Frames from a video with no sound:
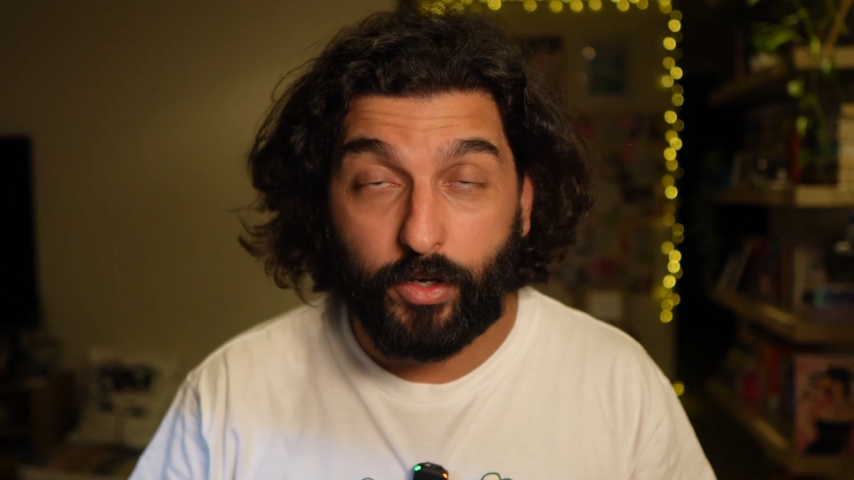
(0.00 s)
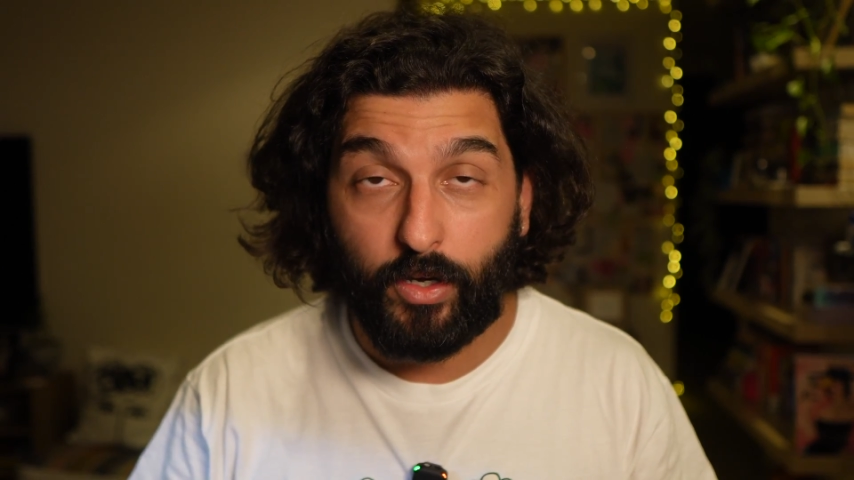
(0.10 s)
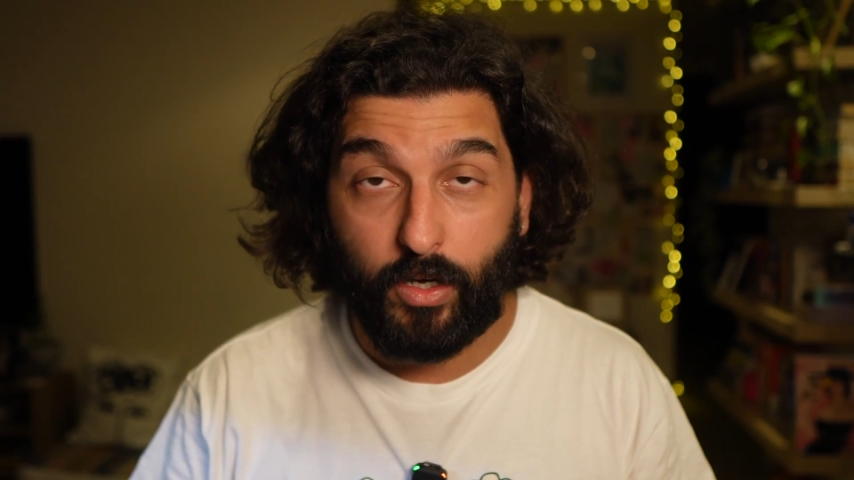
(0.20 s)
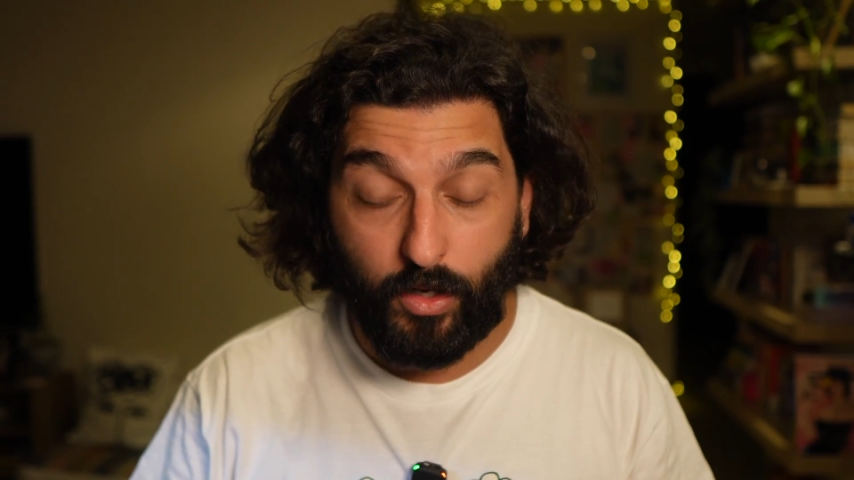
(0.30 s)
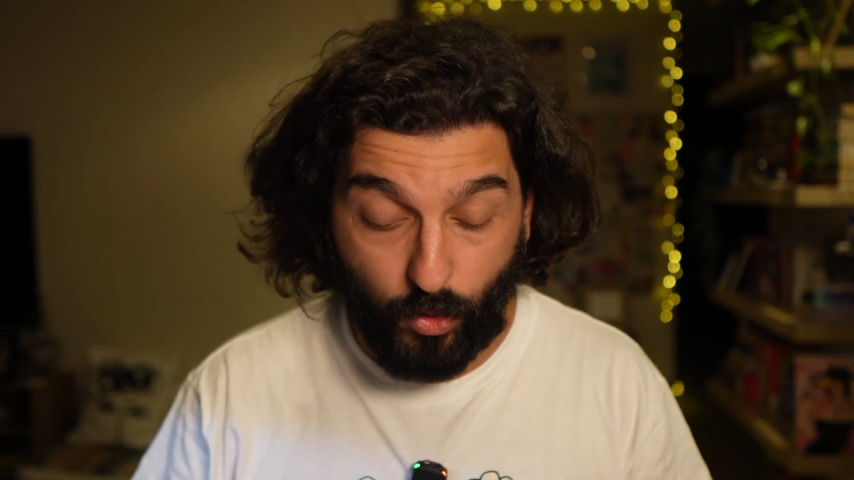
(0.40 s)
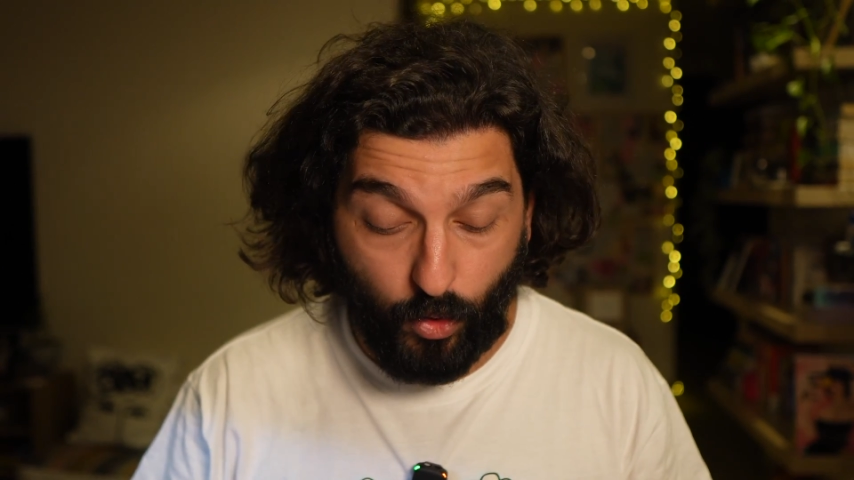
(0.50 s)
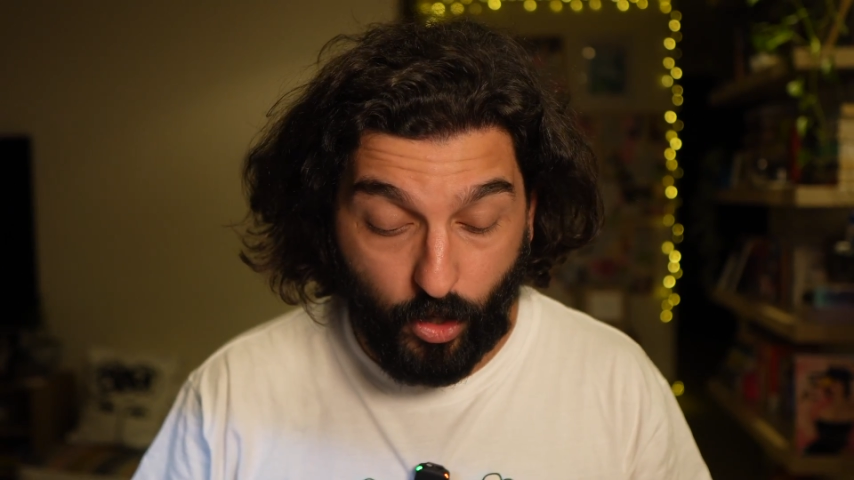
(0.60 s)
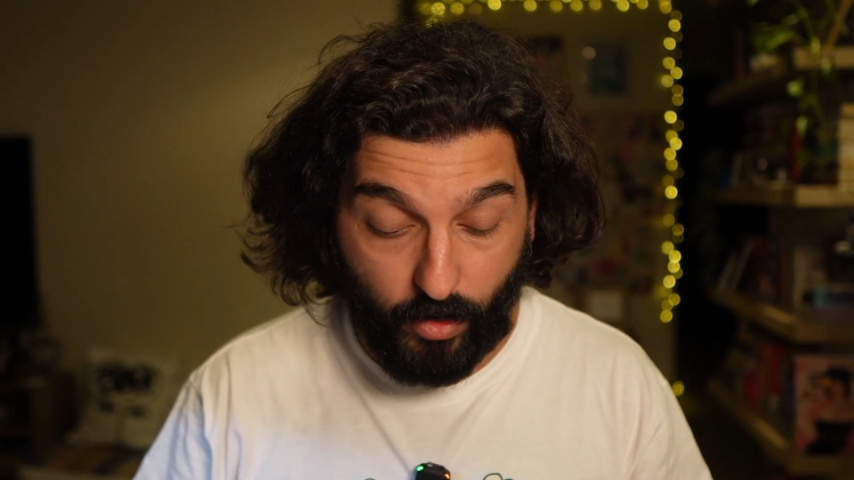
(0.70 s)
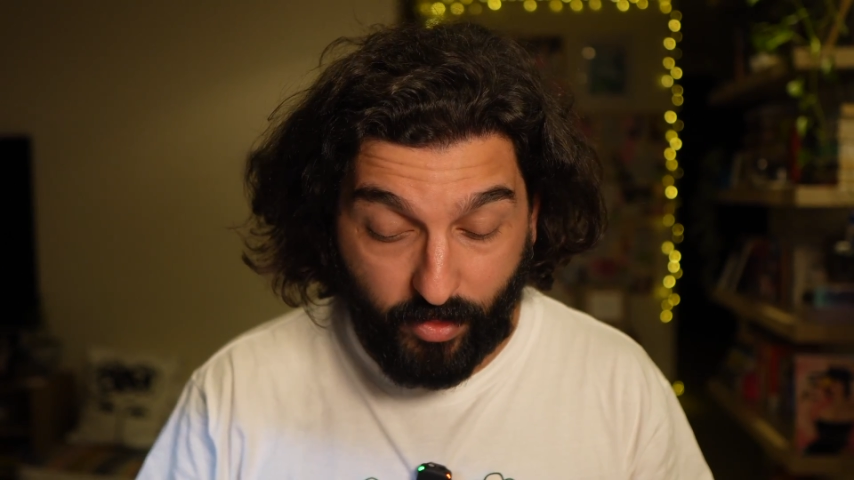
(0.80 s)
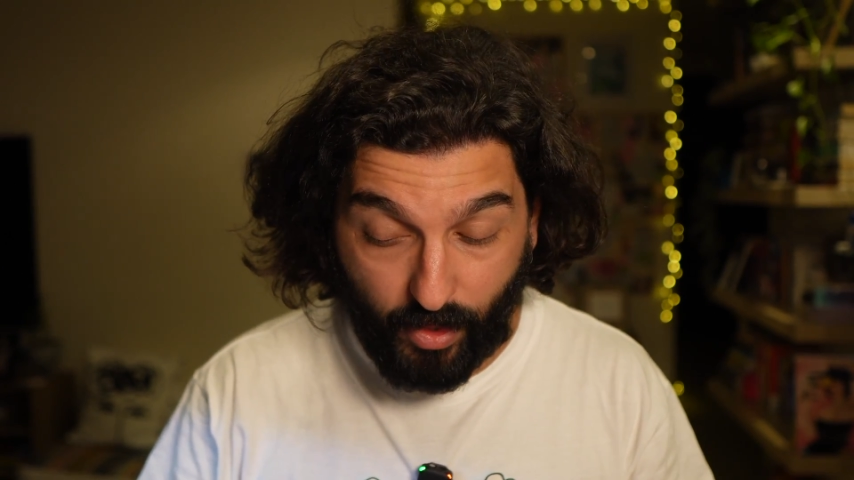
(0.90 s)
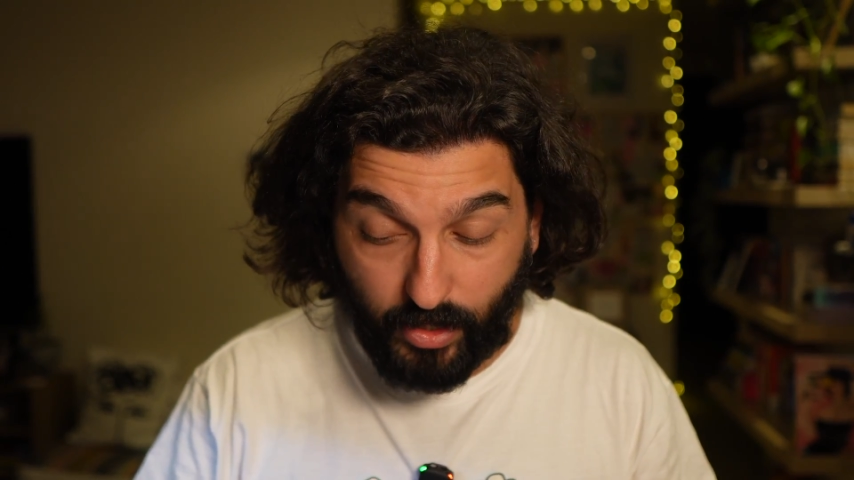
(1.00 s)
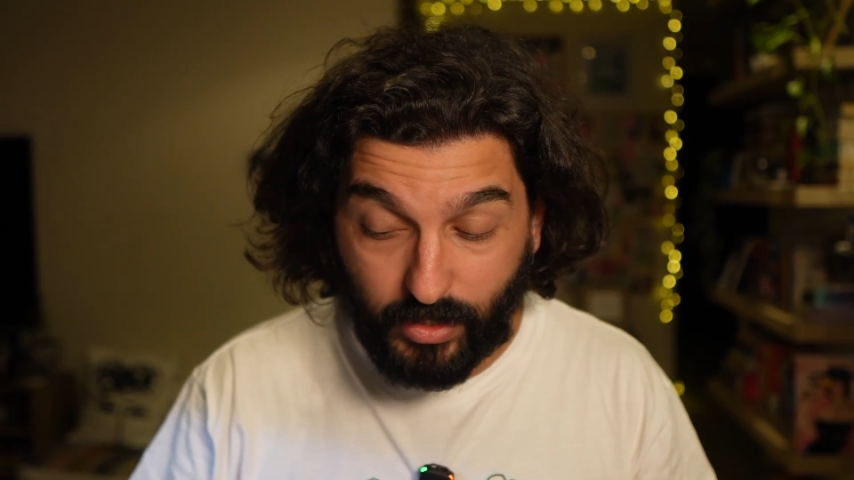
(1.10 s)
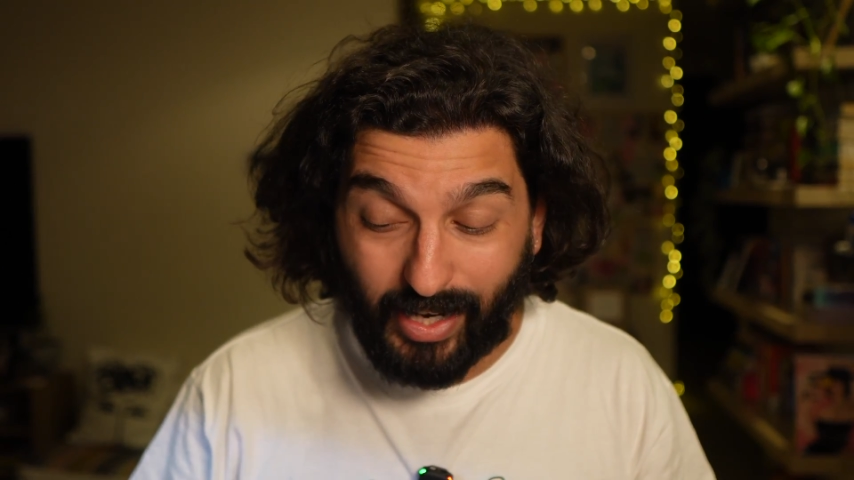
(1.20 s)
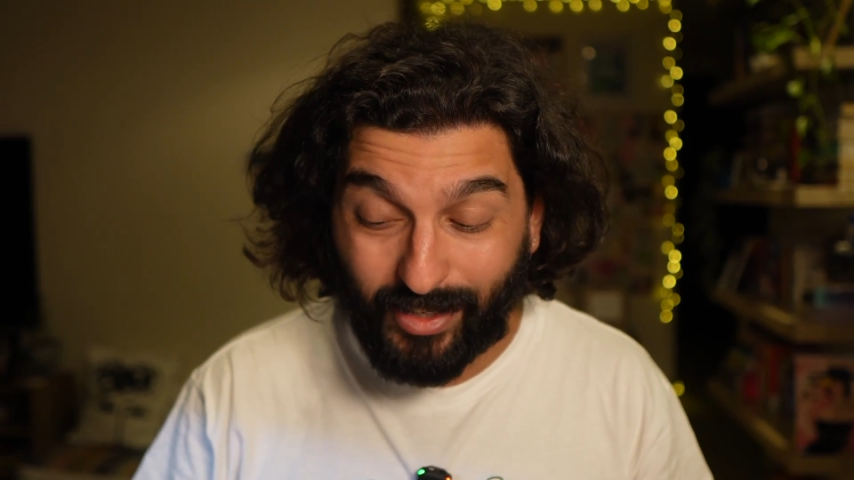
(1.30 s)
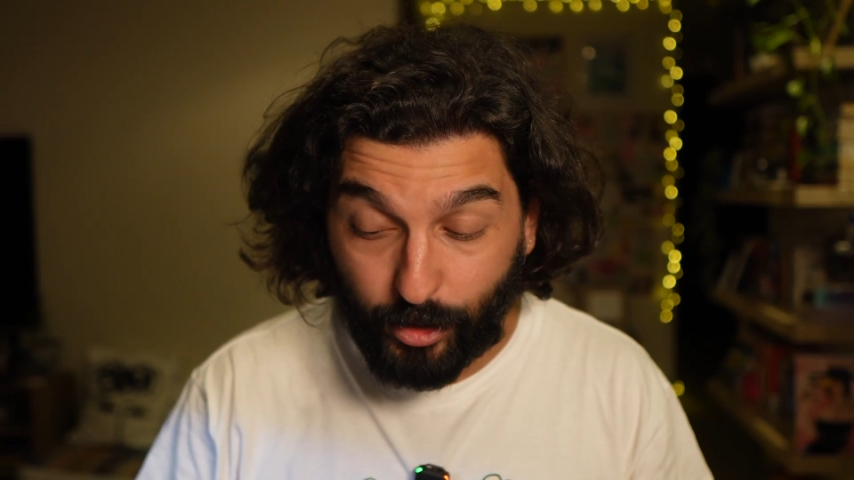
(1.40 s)
a whole lot of
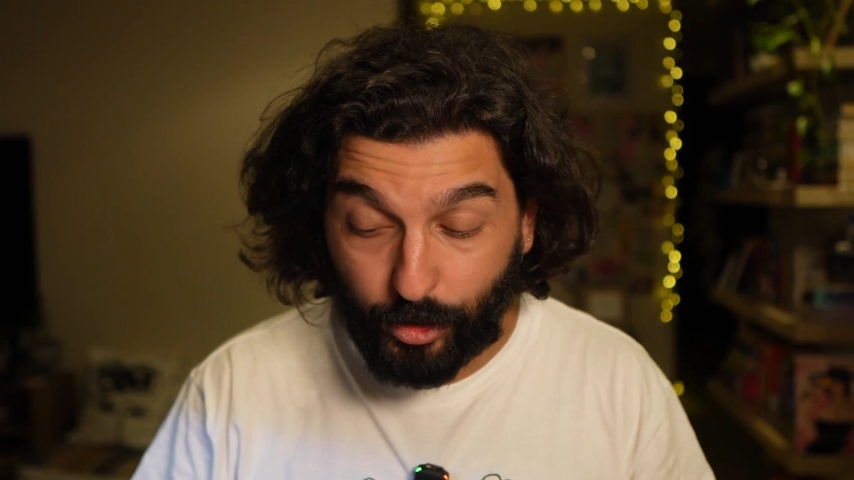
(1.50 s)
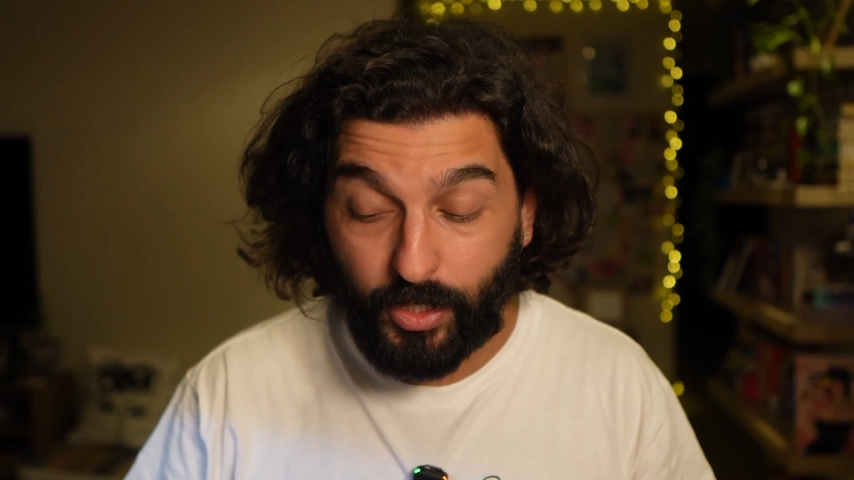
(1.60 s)
touch